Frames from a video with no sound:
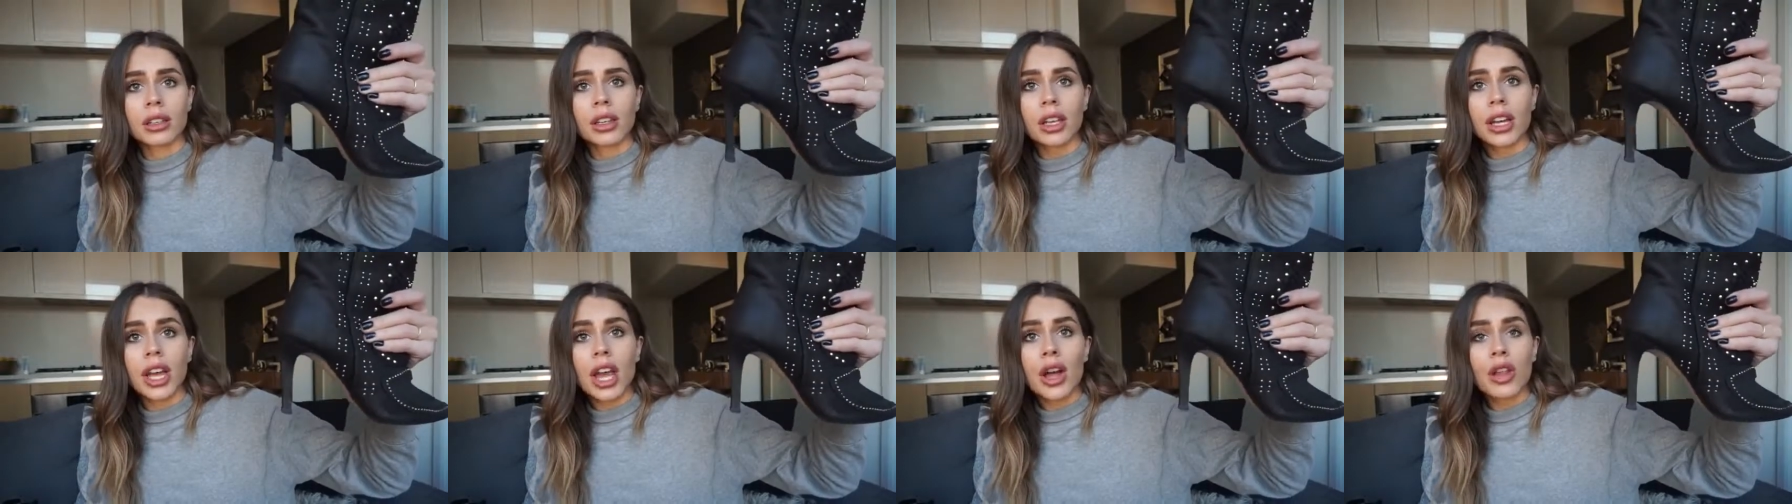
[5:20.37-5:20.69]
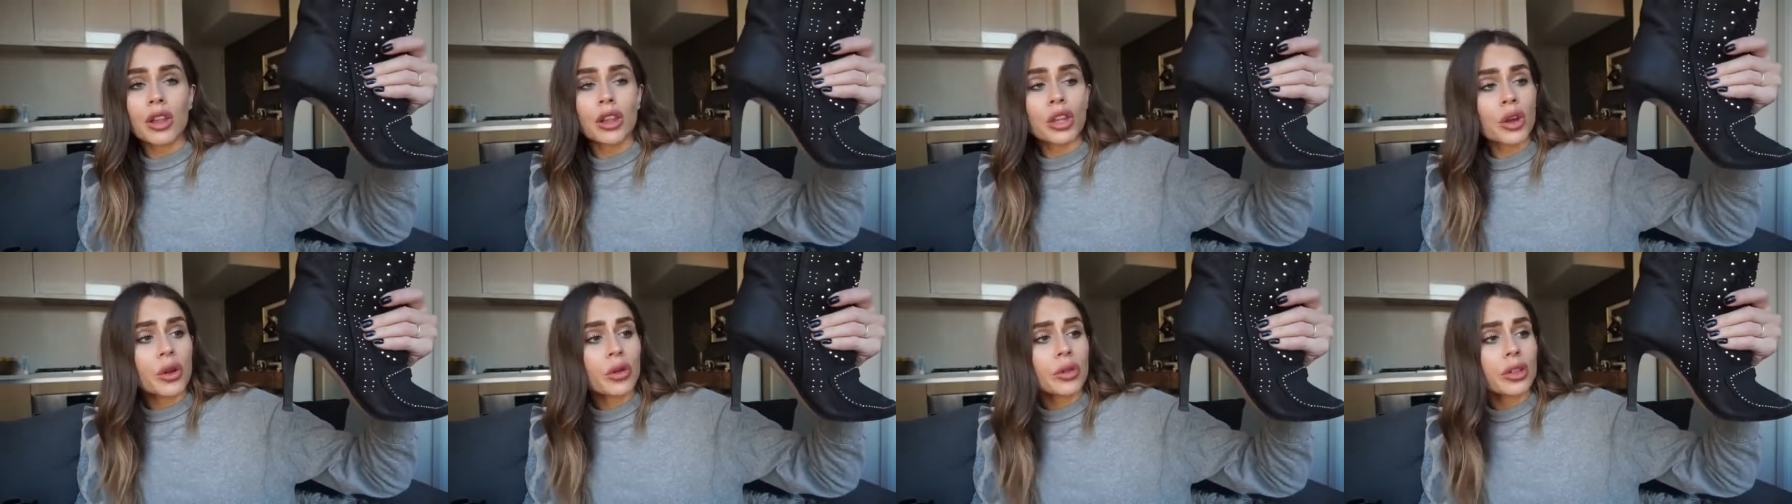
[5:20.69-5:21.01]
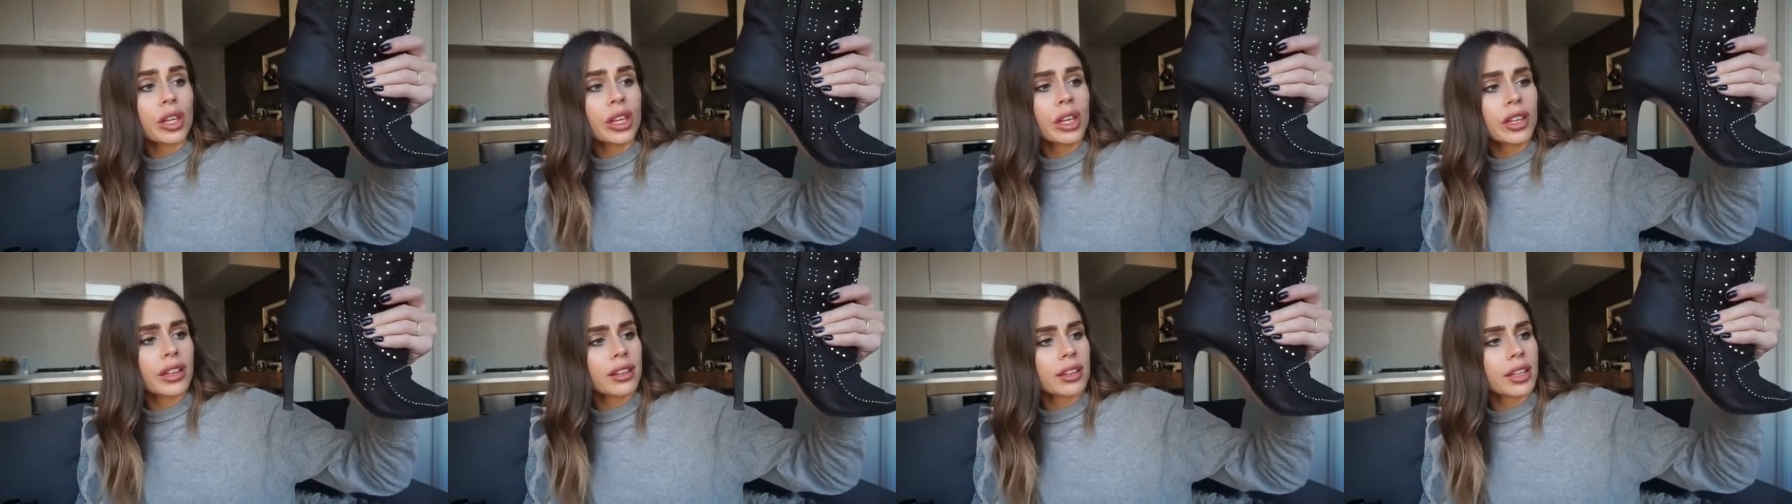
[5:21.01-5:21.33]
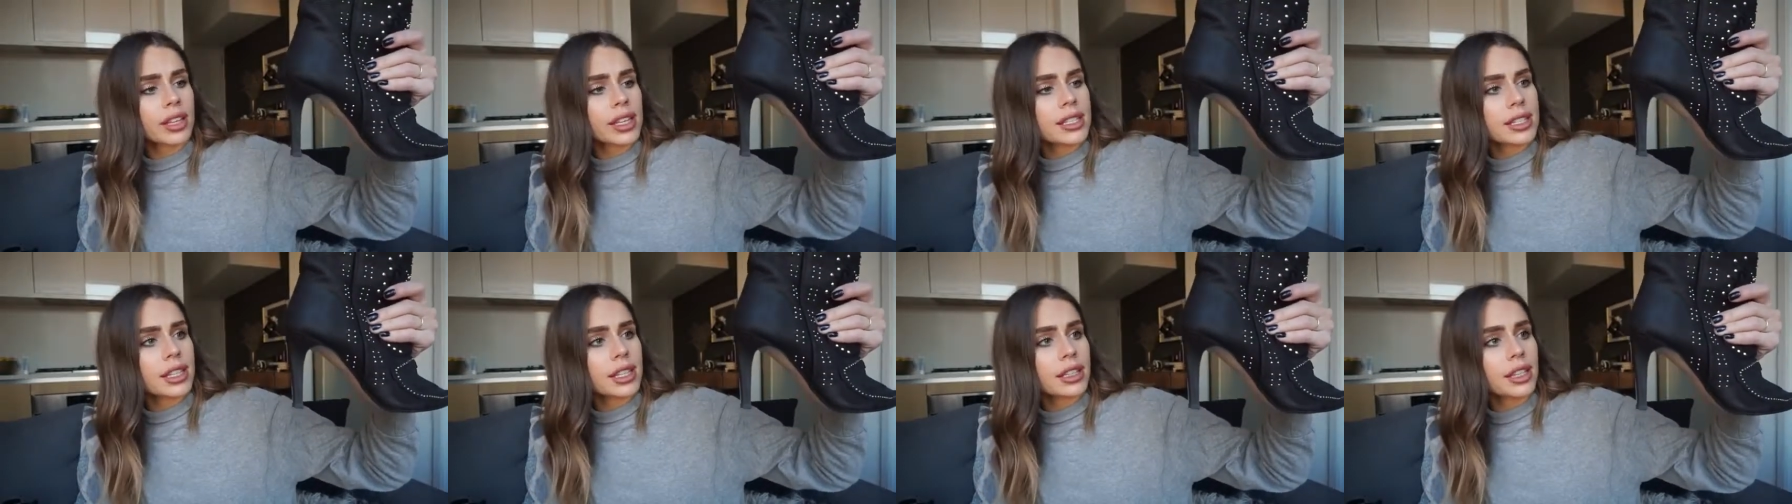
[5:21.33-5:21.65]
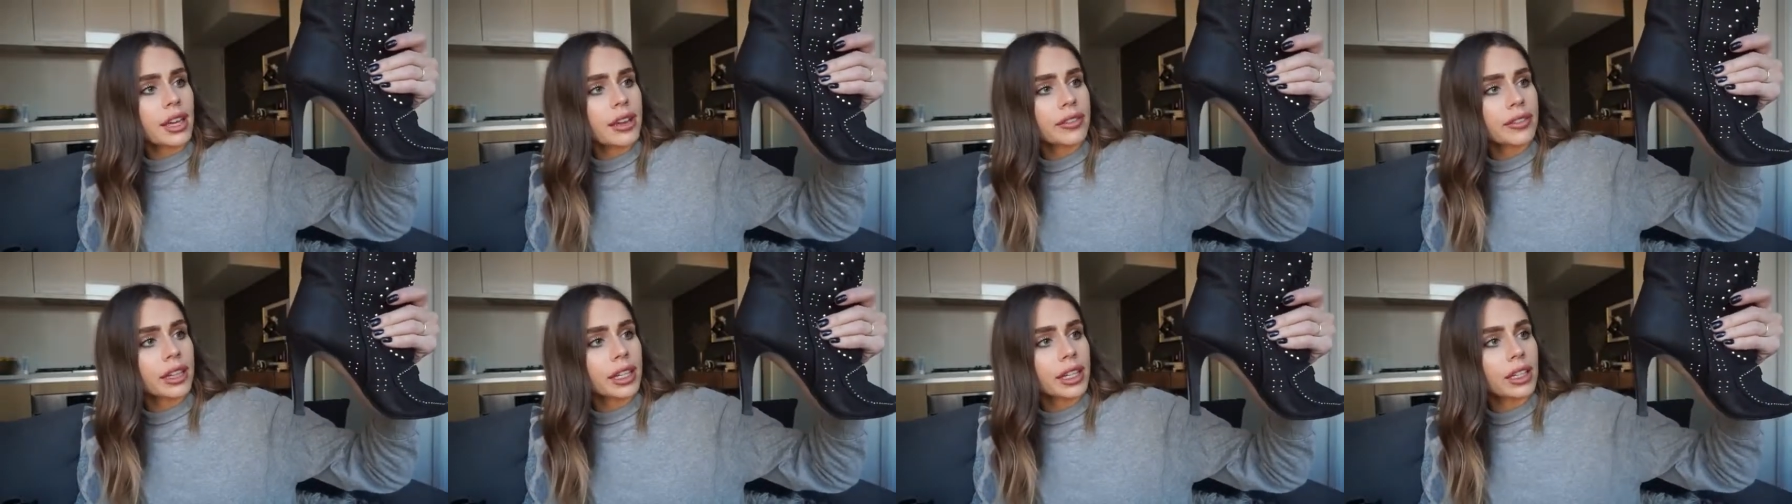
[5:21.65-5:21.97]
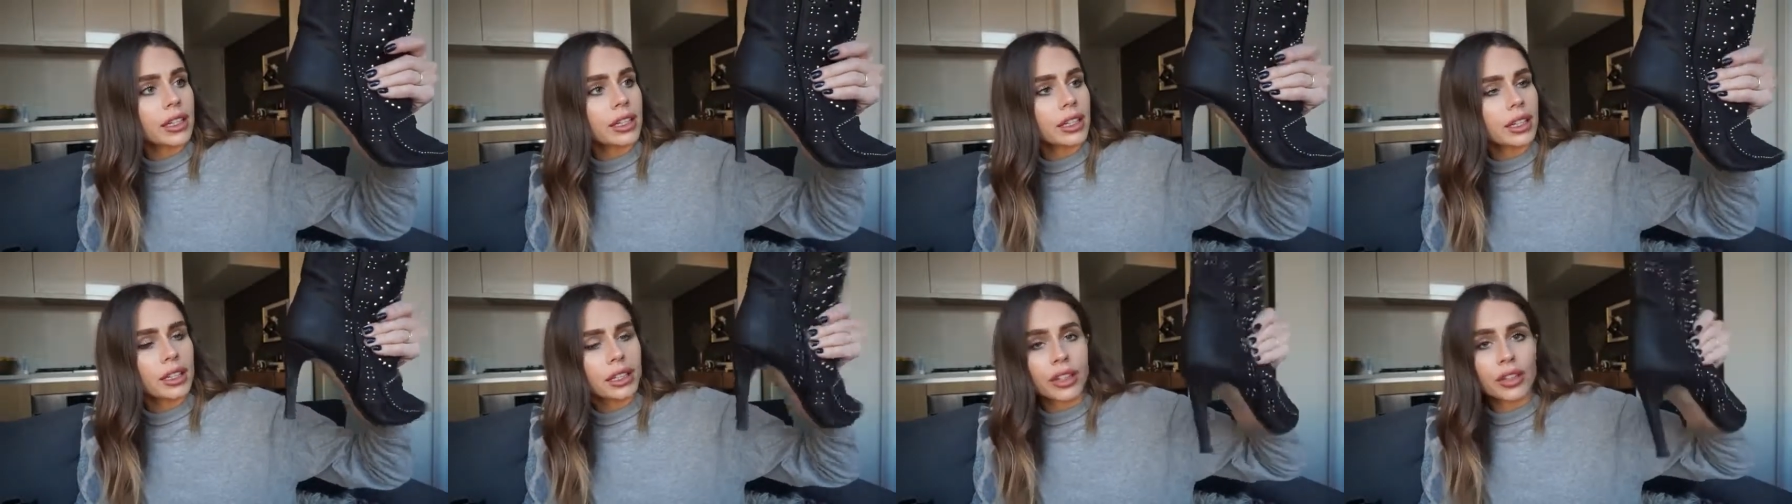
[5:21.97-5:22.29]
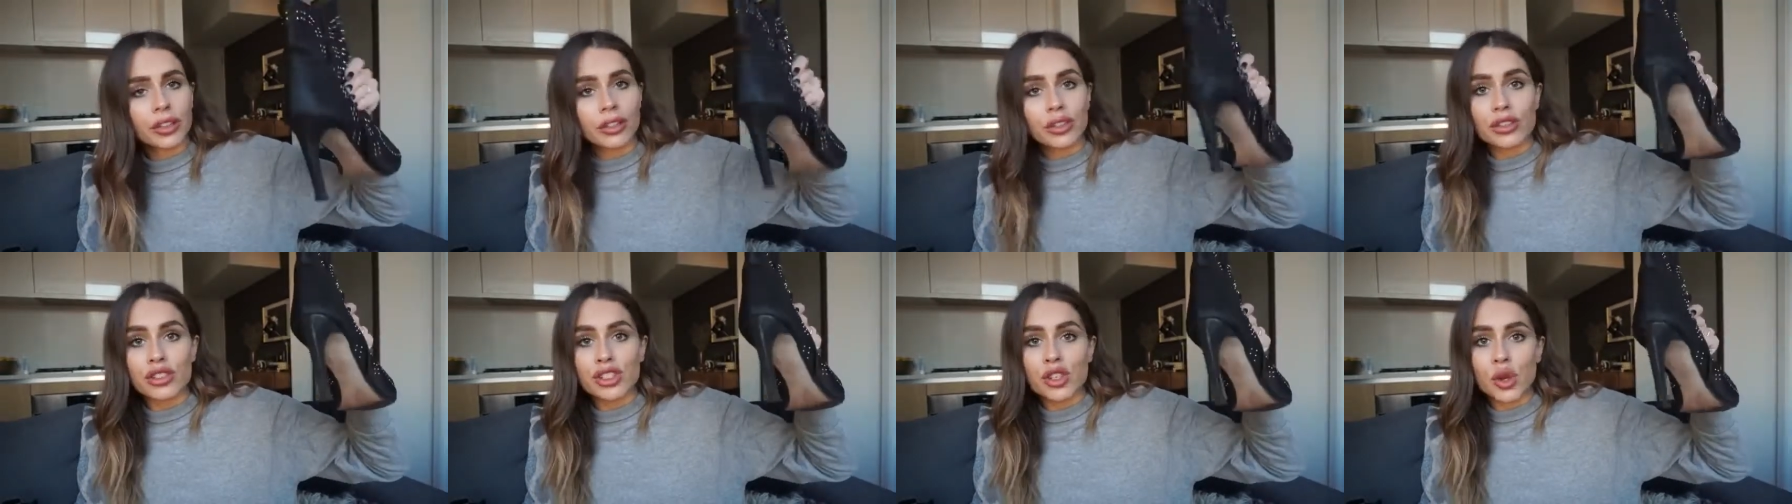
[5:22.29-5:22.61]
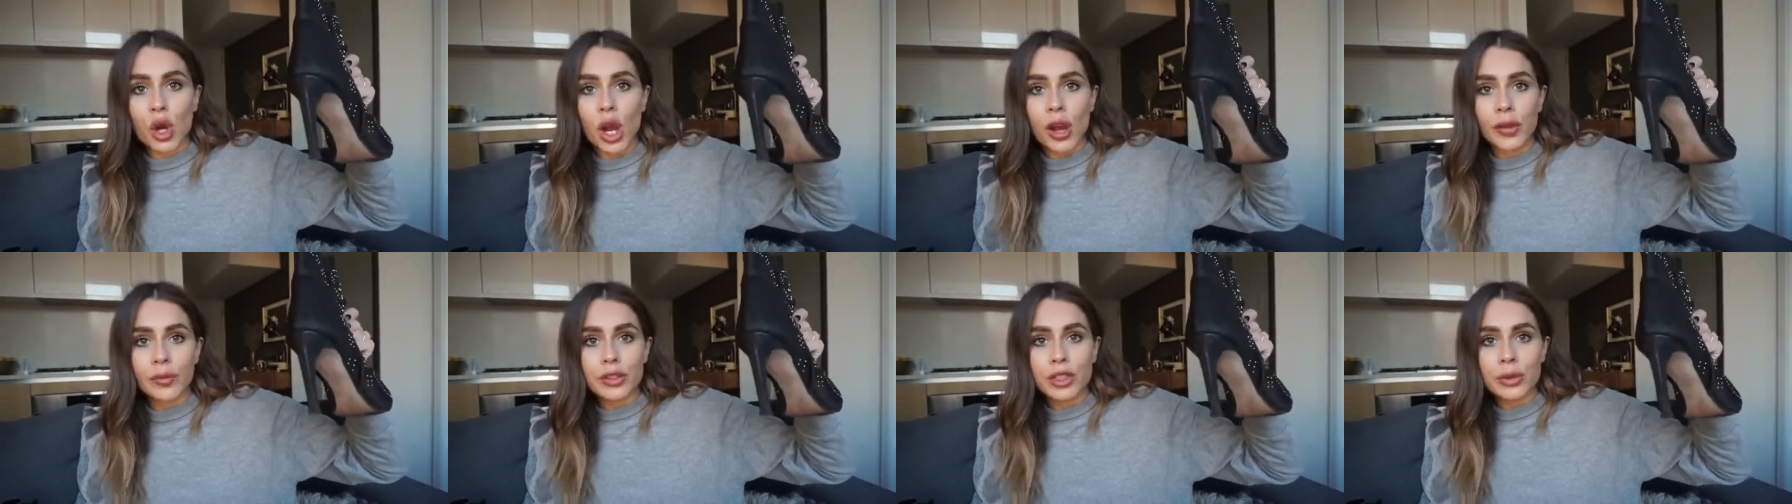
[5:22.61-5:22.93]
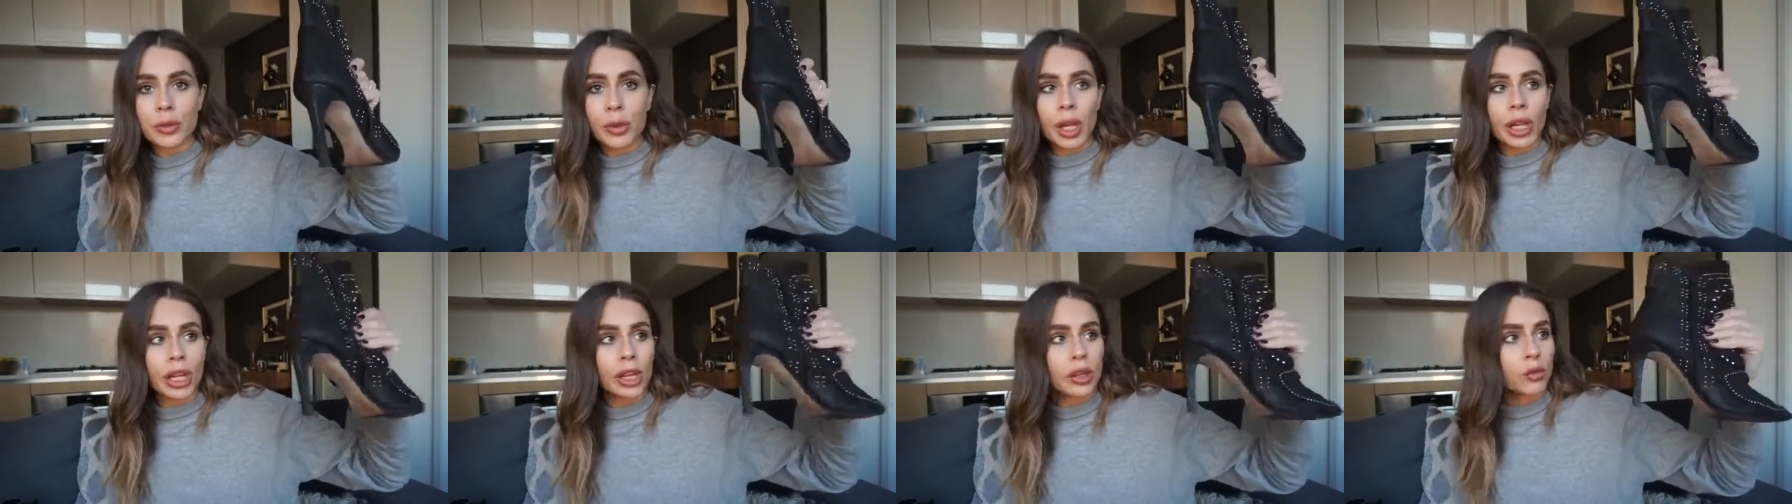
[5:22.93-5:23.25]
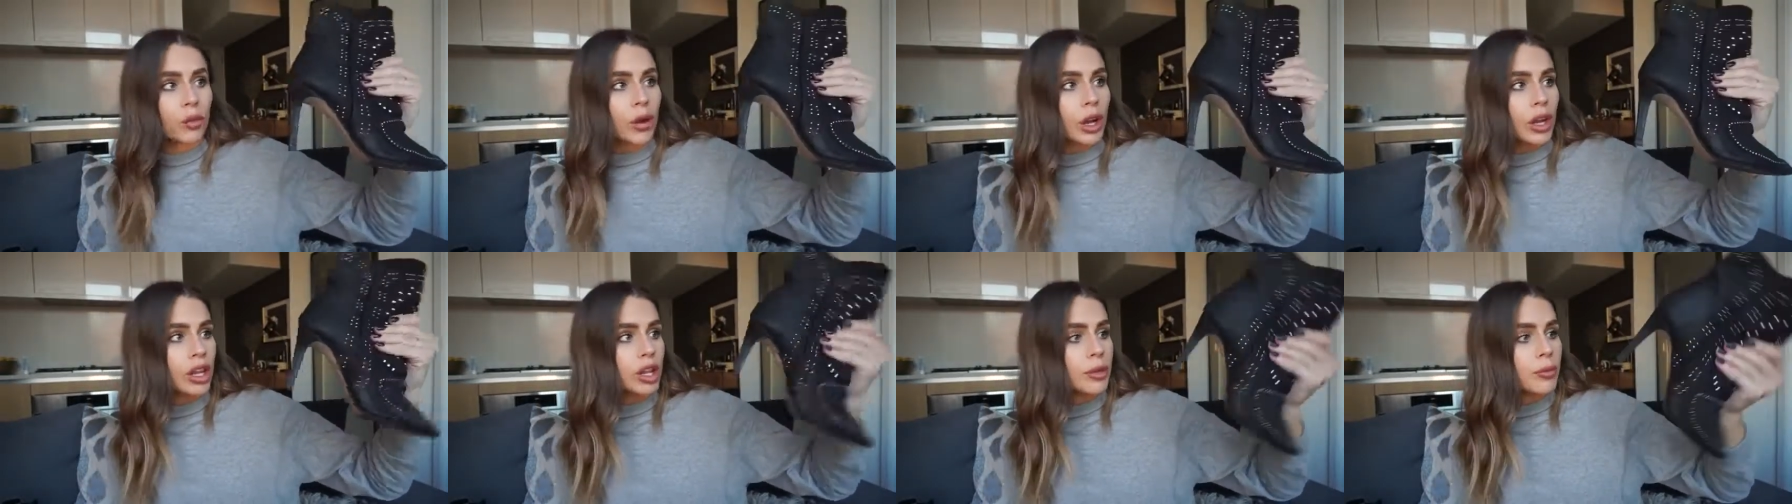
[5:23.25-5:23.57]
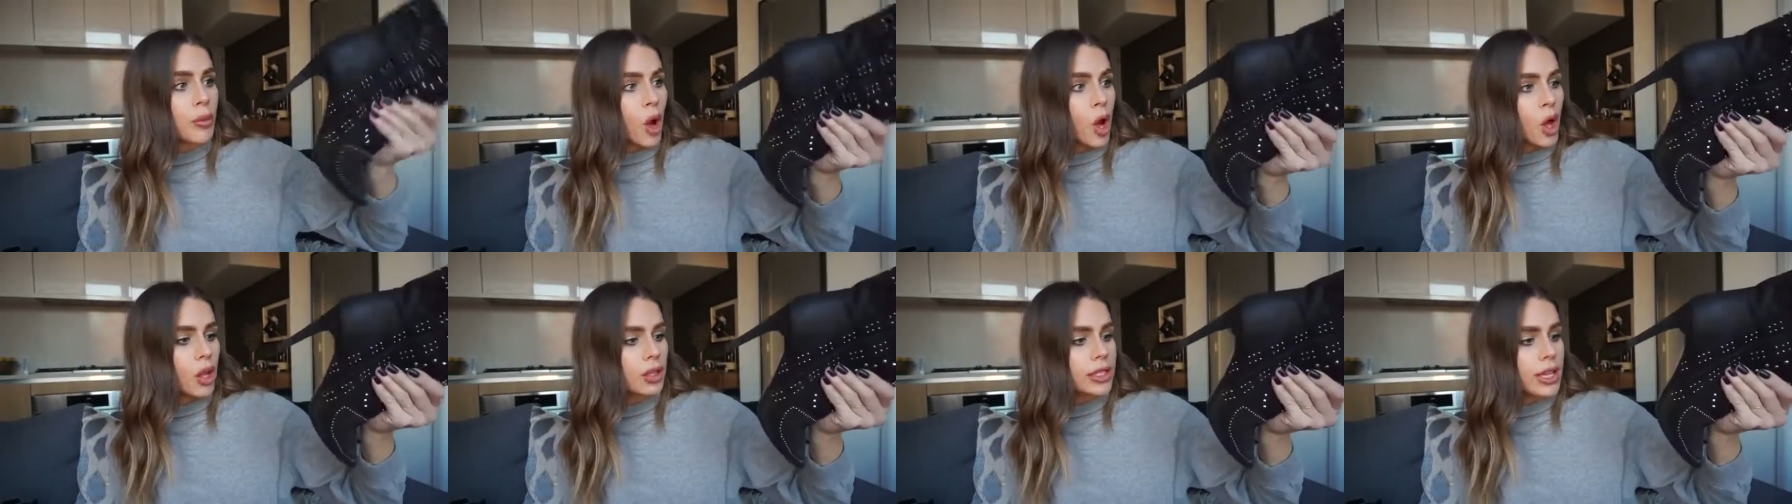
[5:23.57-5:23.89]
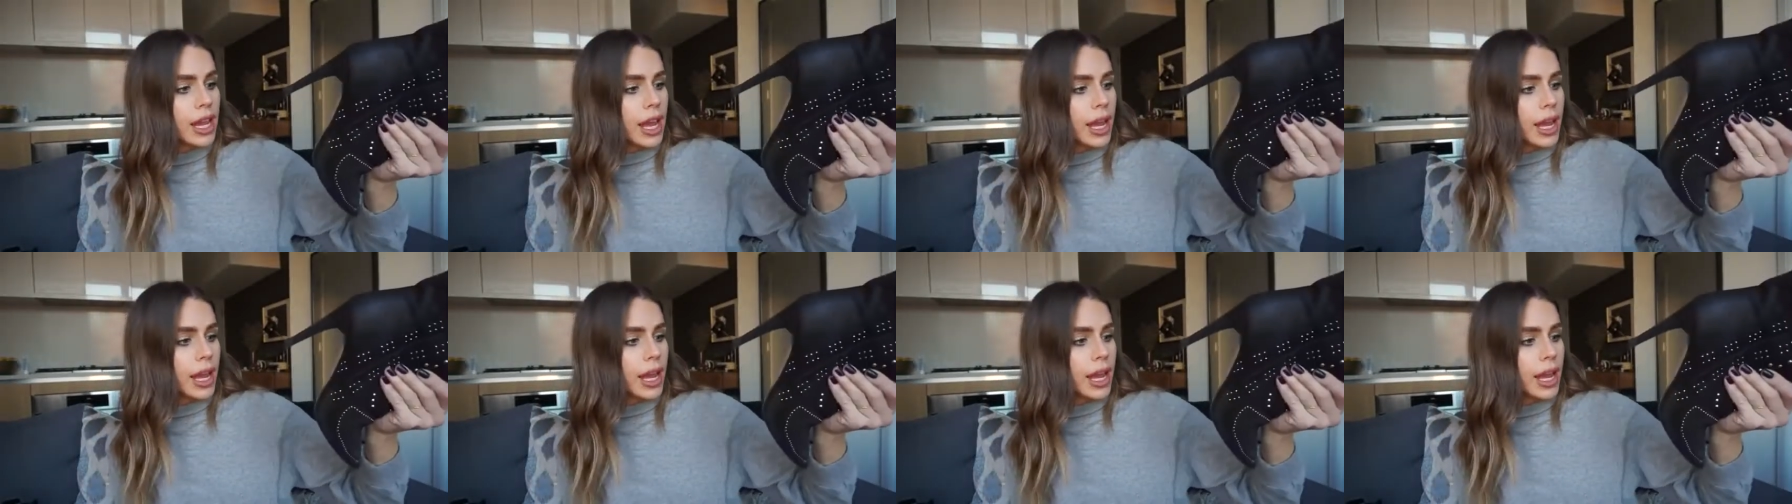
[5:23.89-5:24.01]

Look how low the heel is, I love it. They're so comfortable, I could wear them all